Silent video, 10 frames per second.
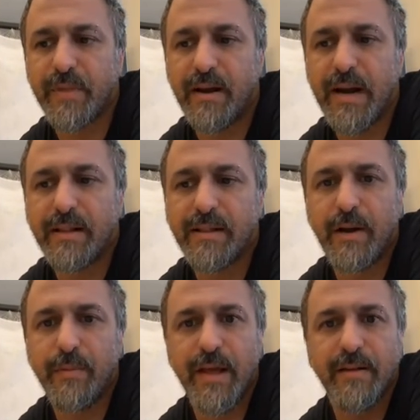right
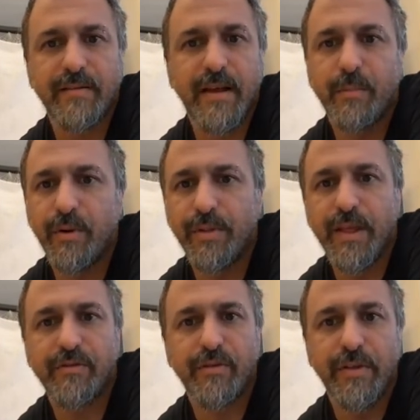now the ensemble
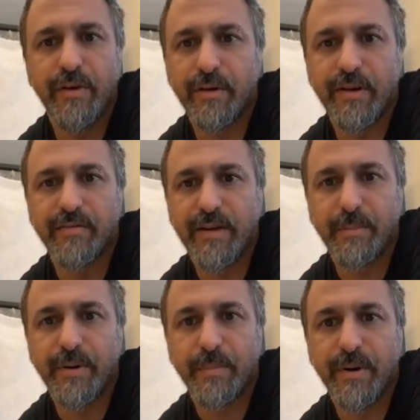things or the orchestra
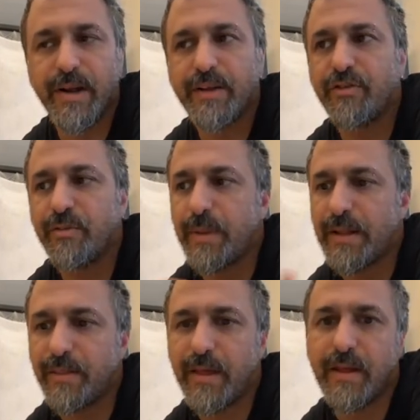preparation,
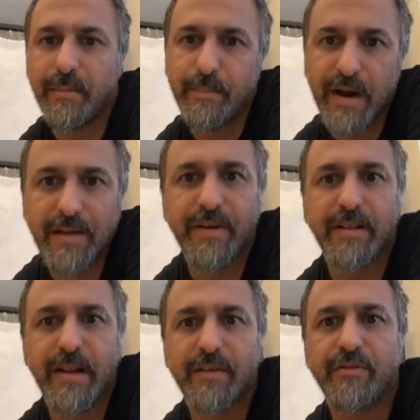but the private
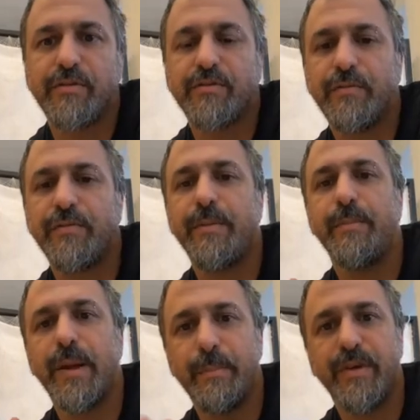lessons of the
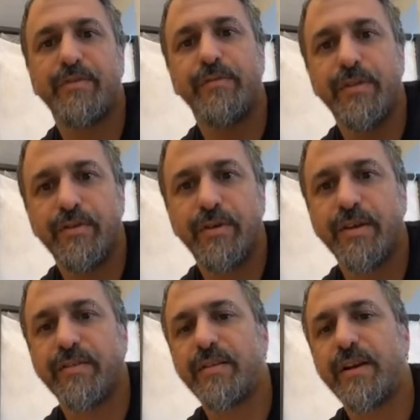members of this
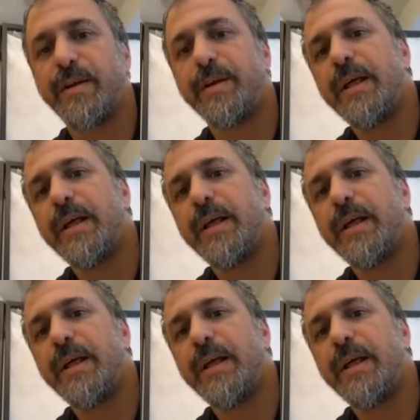orchestra.